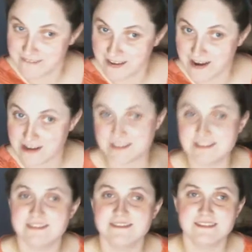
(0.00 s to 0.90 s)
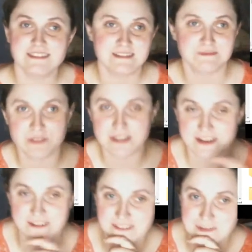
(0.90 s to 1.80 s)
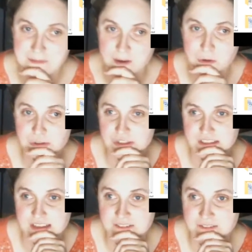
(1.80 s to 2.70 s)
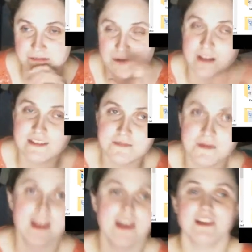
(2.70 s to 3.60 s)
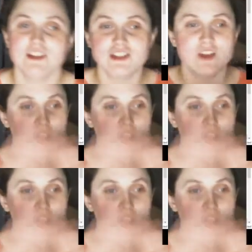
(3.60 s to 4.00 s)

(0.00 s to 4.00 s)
art. Particularly my older stuff. Well, just